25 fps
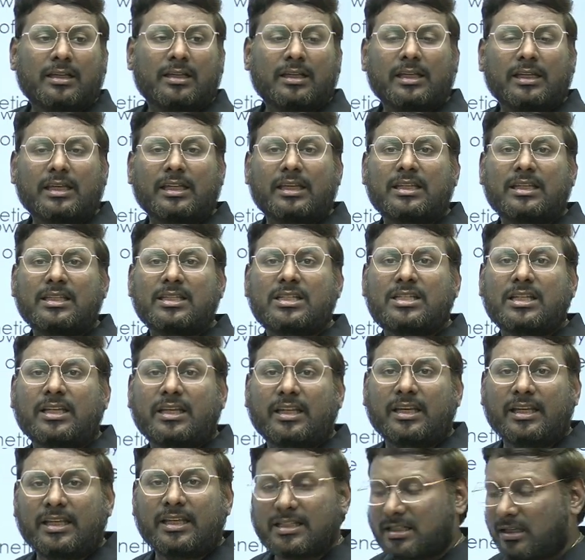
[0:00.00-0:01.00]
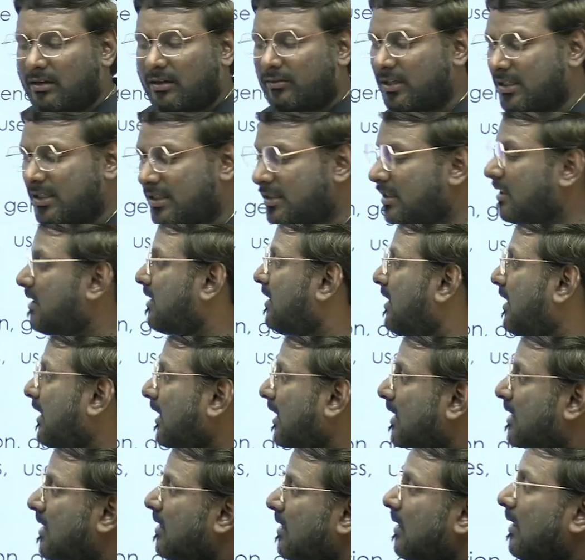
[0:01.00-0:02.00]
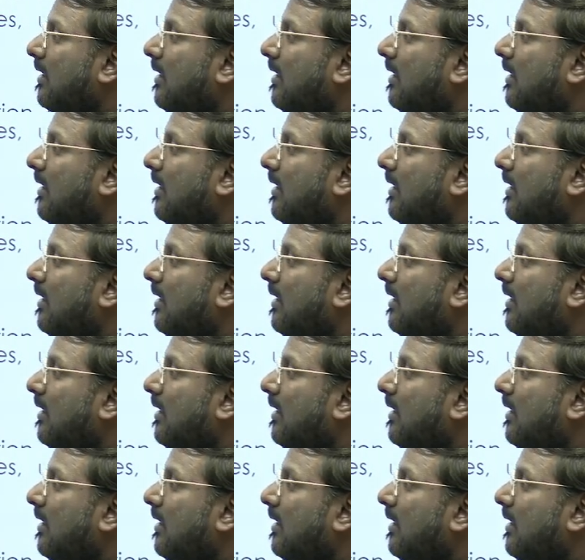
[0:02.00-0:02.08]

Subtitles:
in engineering services GS,